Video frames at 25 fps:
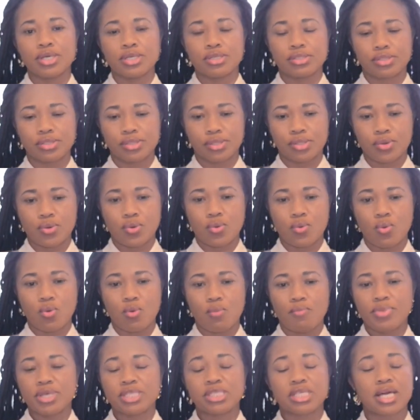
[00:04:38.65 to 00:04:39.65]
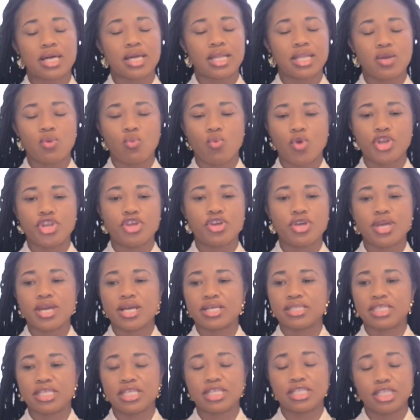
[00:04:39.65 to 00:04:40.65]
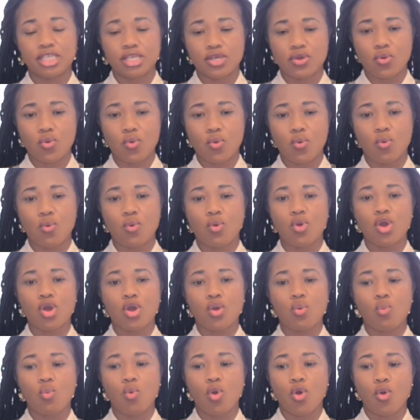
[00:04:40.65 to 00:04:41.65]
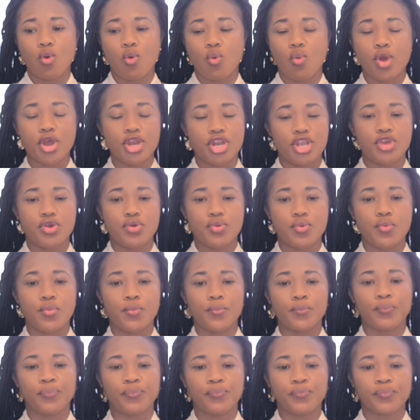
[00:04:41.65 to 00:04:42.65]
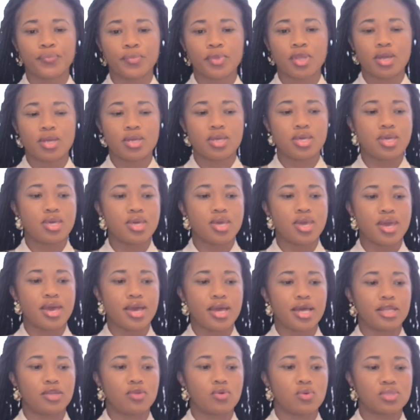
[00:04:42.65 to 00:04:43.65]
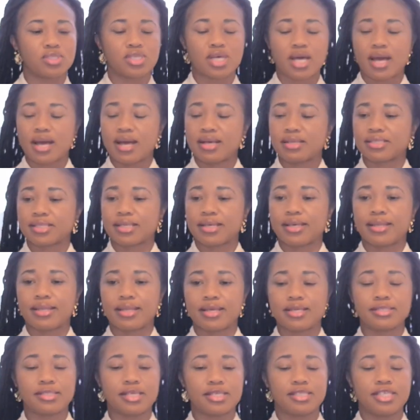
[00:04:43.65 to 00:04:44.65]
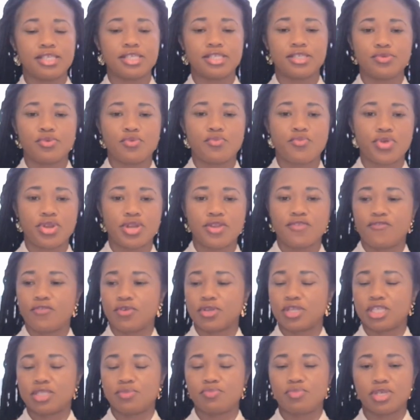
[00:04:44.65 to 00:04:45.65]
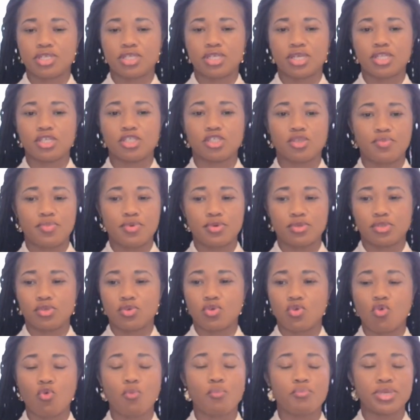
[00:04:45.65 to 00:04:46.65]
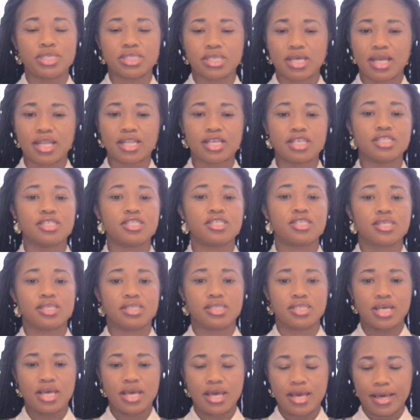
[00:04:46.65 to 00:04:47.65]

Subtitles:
So basically when you hear TTO, or when you hear a doctor asking, is the TTO ready for this patient, is supposed to go home, basically it's just